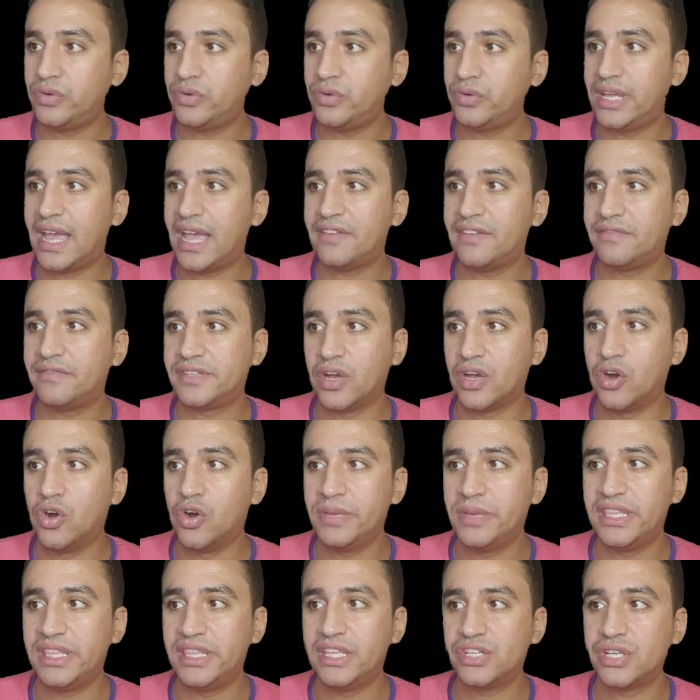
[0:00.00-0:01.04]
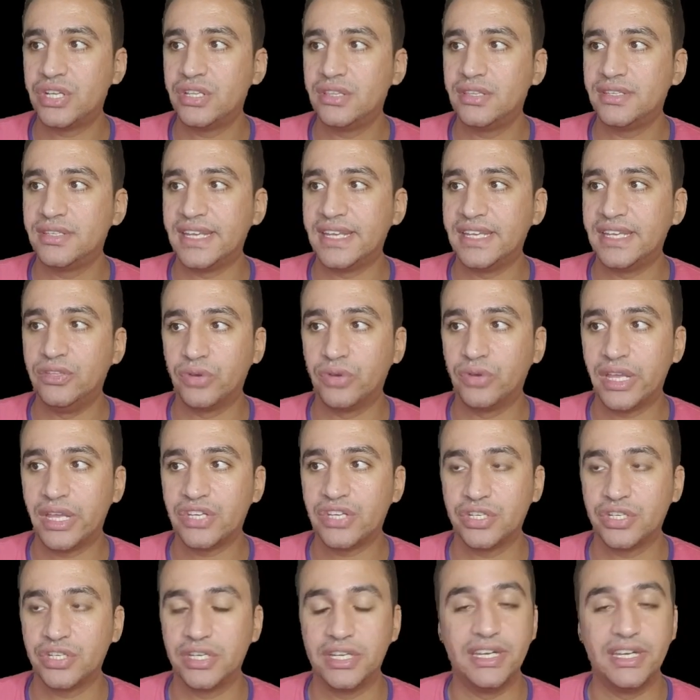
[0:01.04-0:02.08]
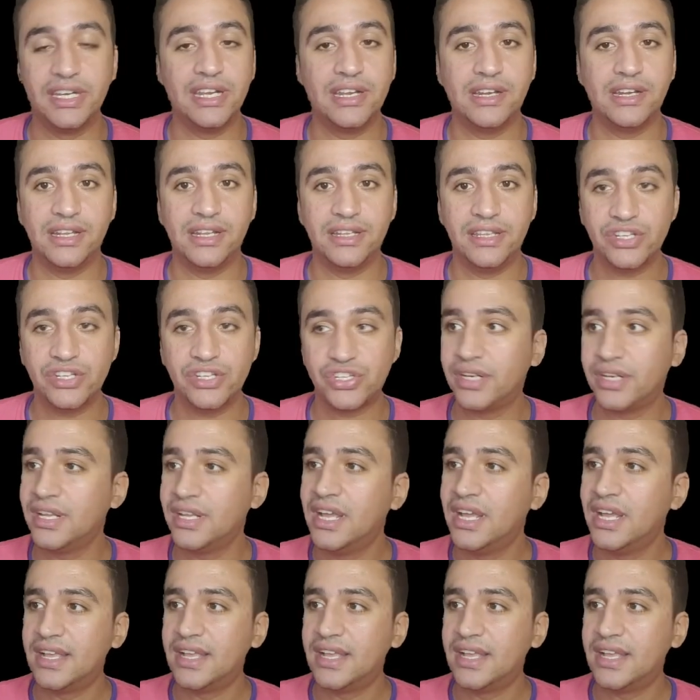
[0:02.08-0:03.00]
We have the Home Edition, the Education Edition,